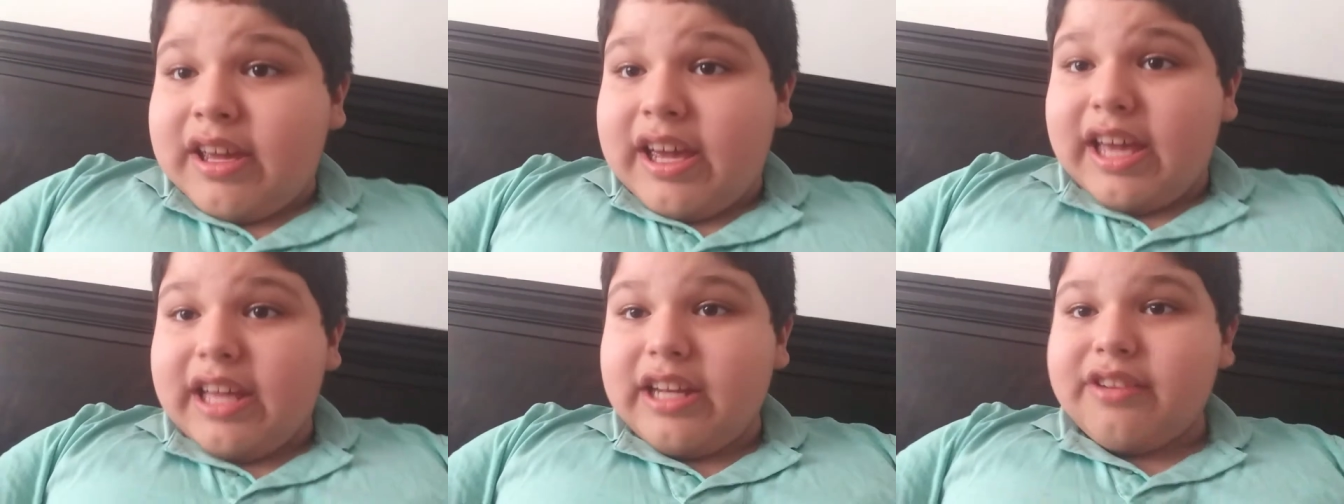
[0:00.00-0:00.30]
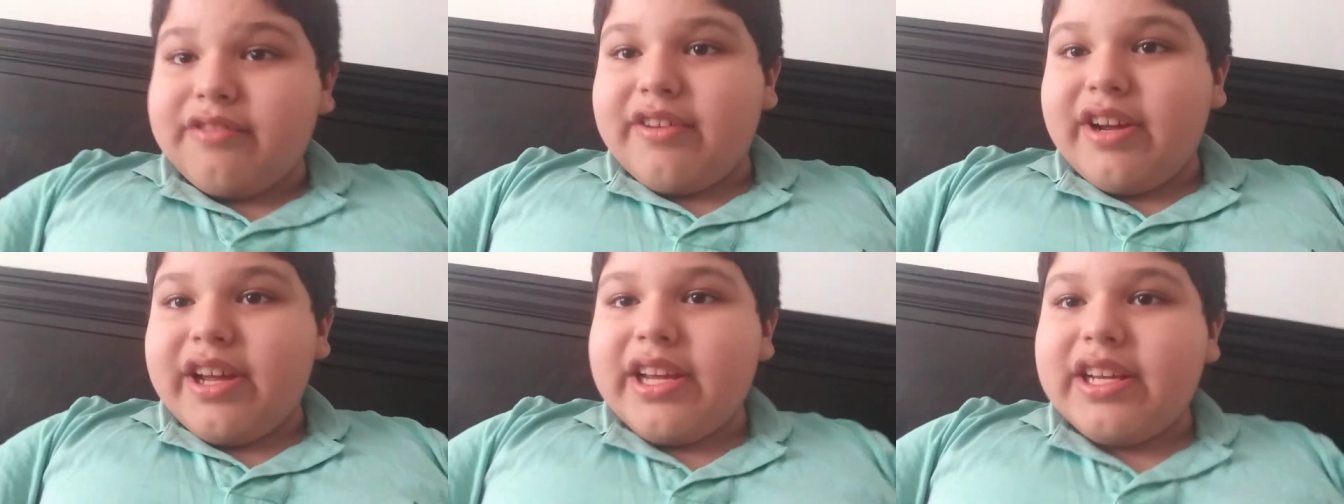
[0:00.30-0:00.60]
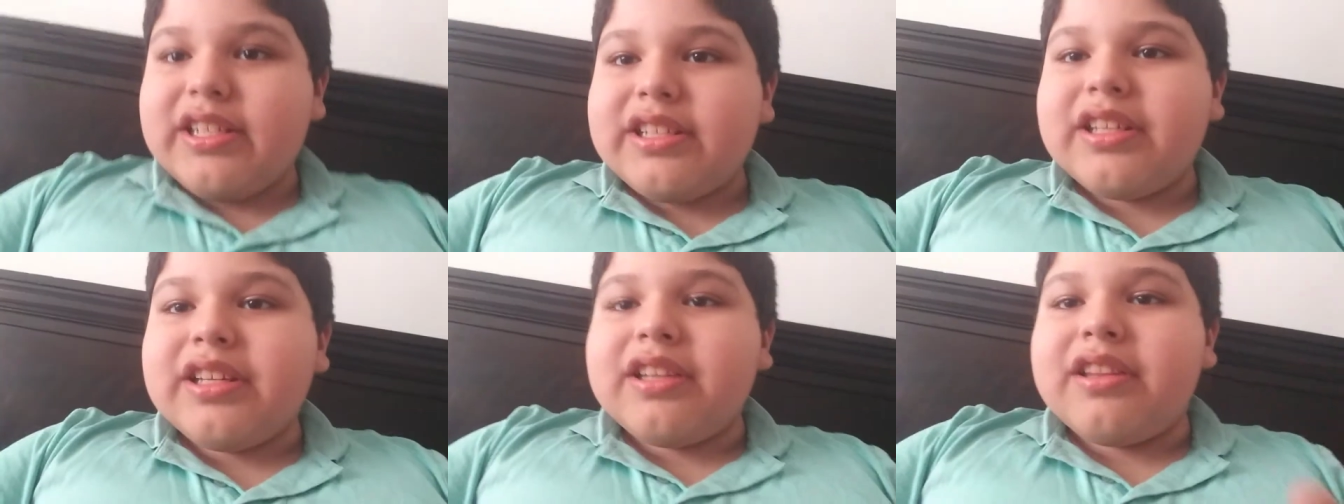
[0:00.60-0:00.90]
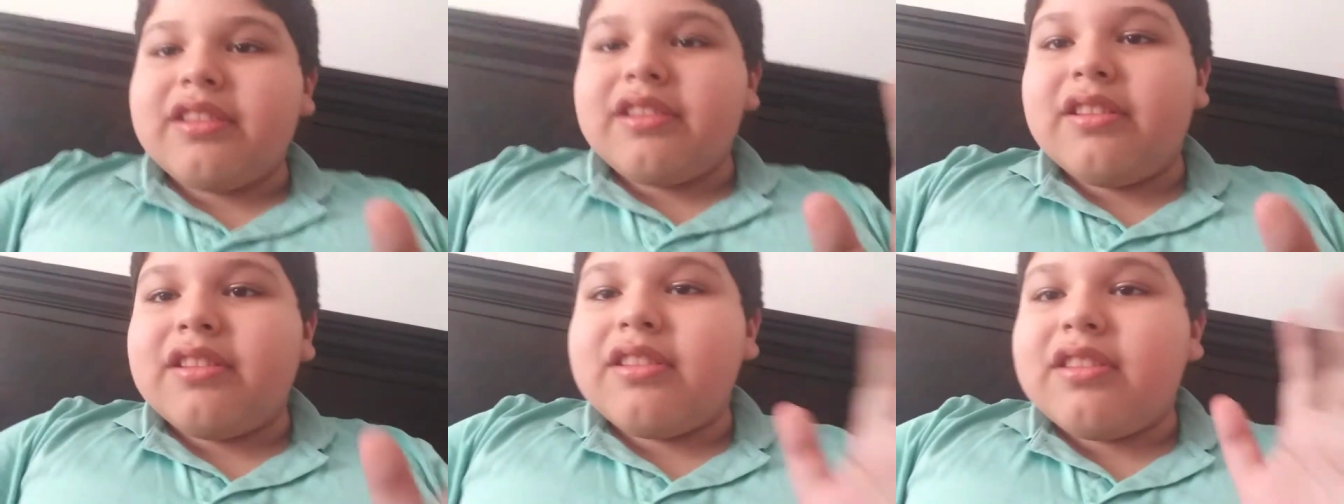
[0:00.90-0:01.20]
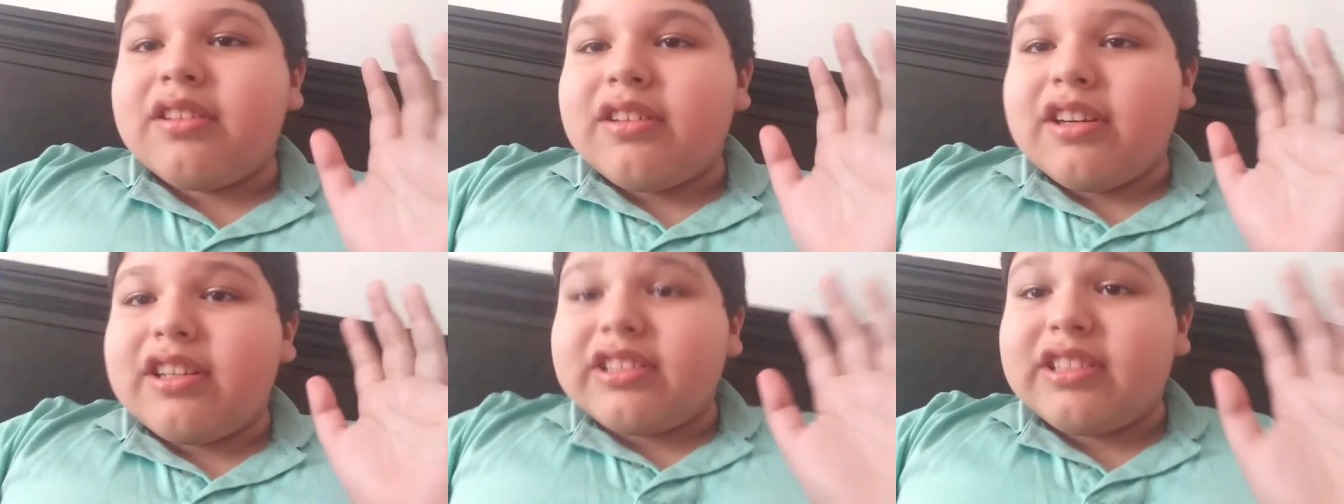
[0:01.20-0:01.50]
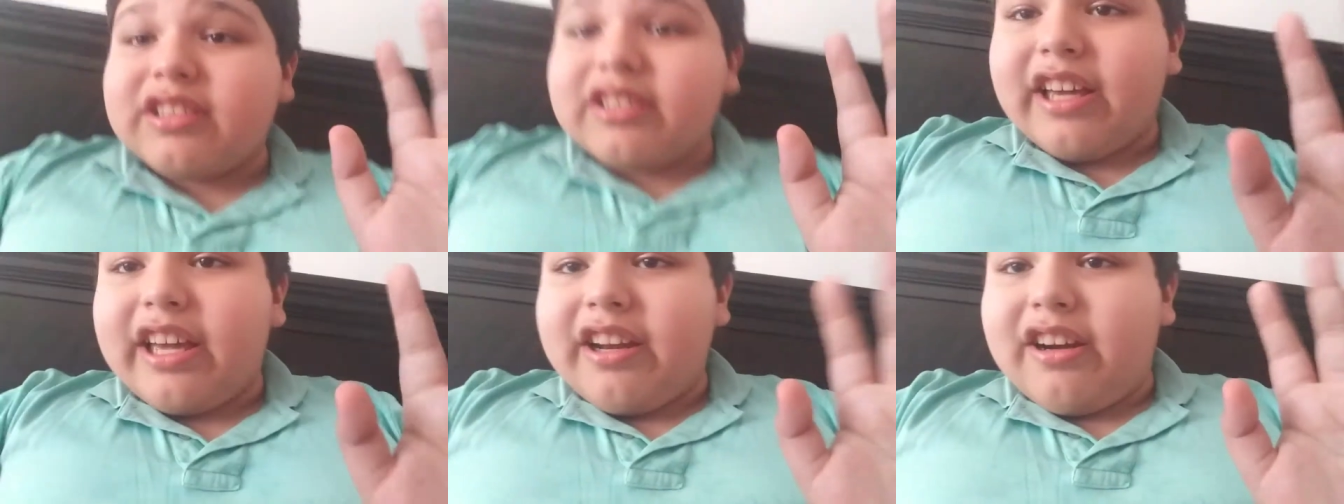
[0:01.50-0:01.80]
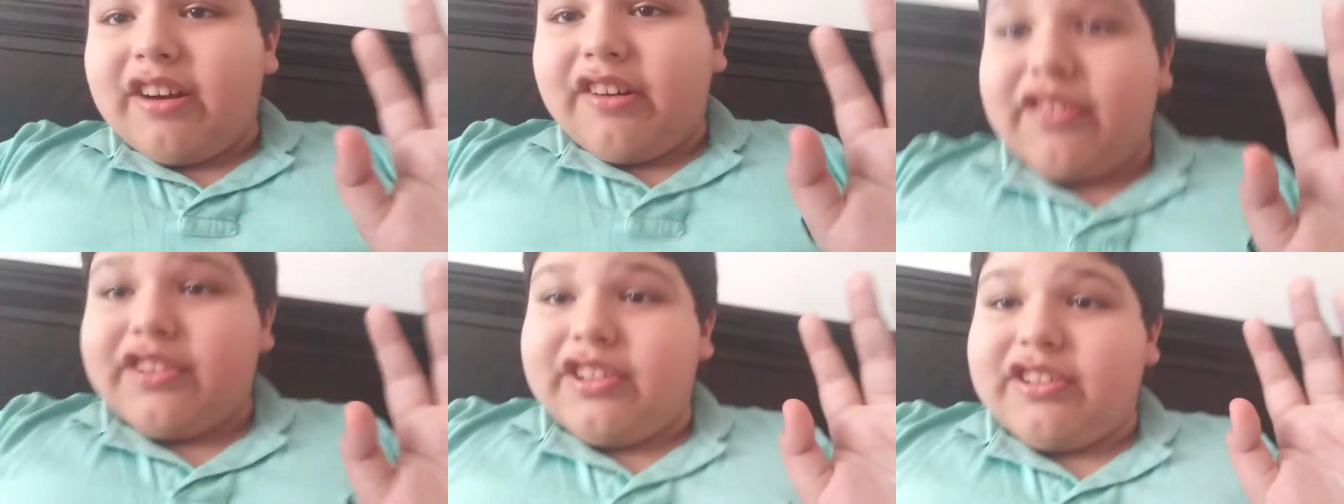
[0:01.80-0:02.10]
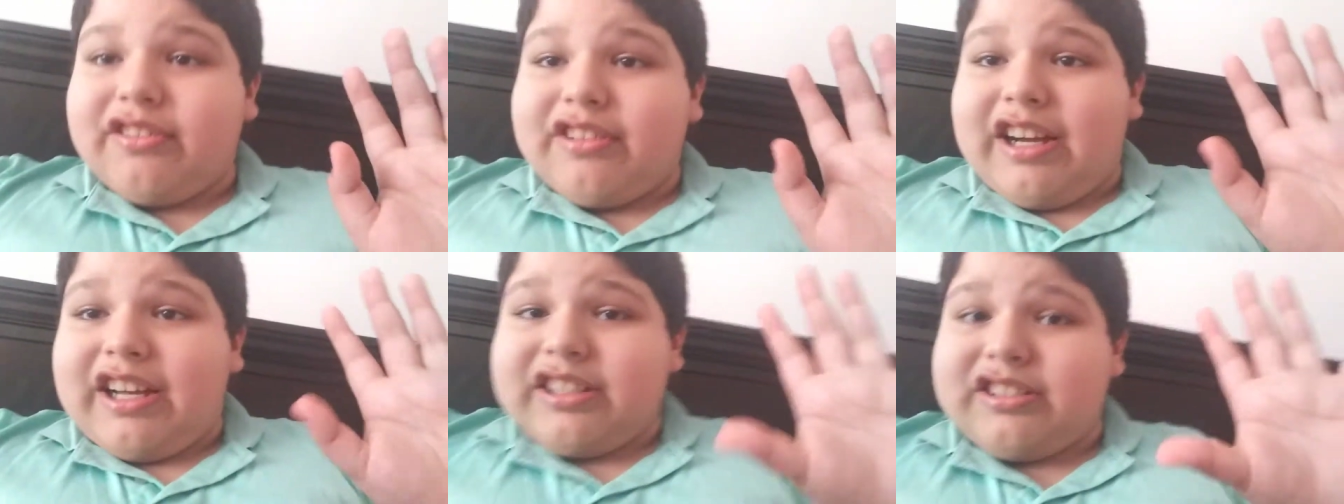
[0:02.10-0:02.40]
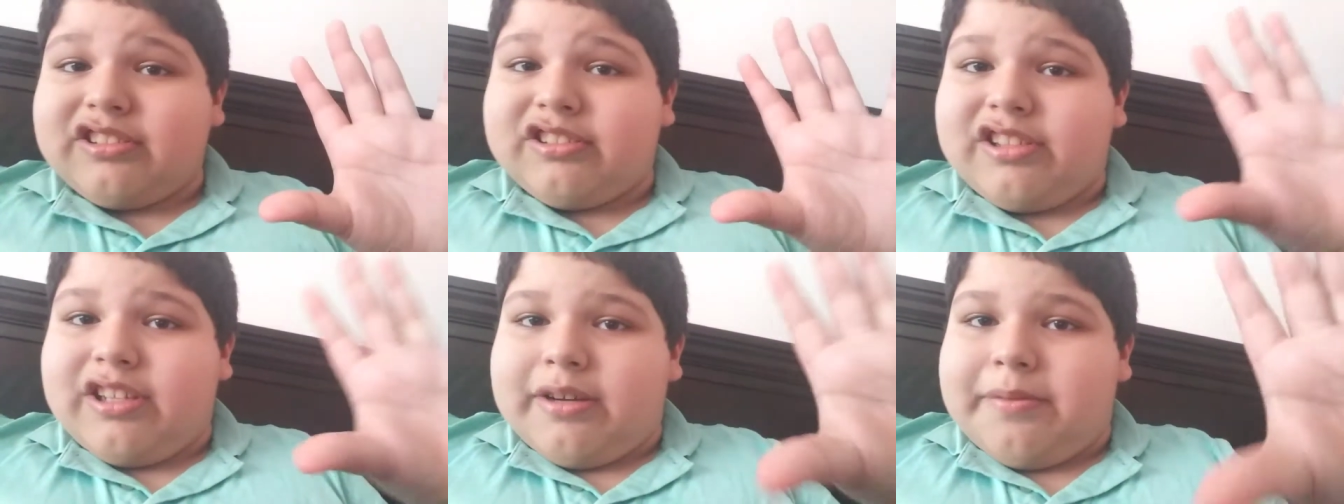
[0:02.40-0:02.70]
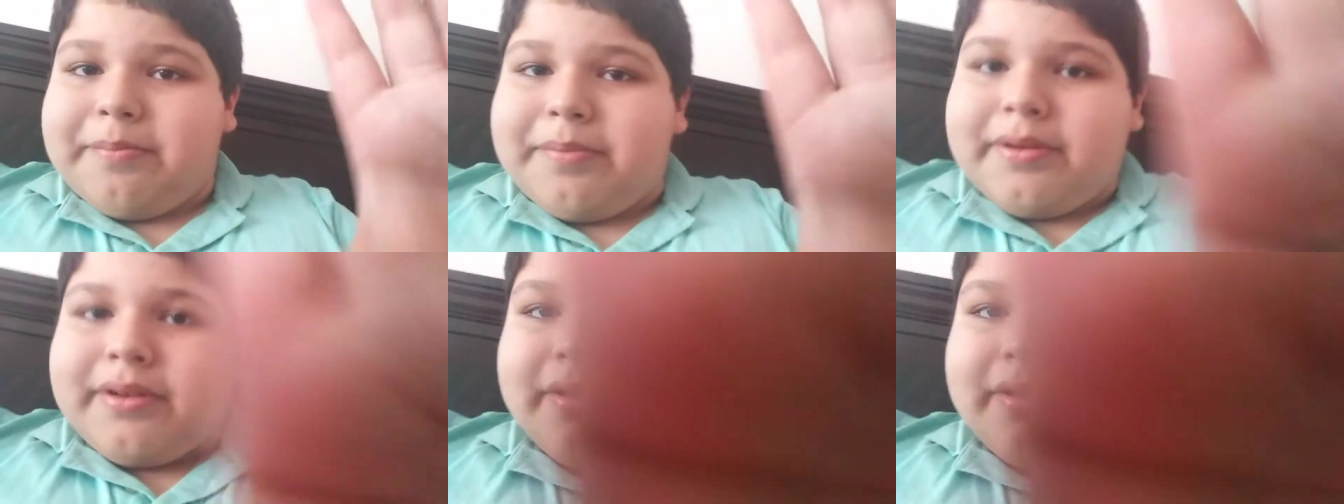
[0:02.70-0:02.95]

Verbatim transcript: Anyways, let's get on with the last tip.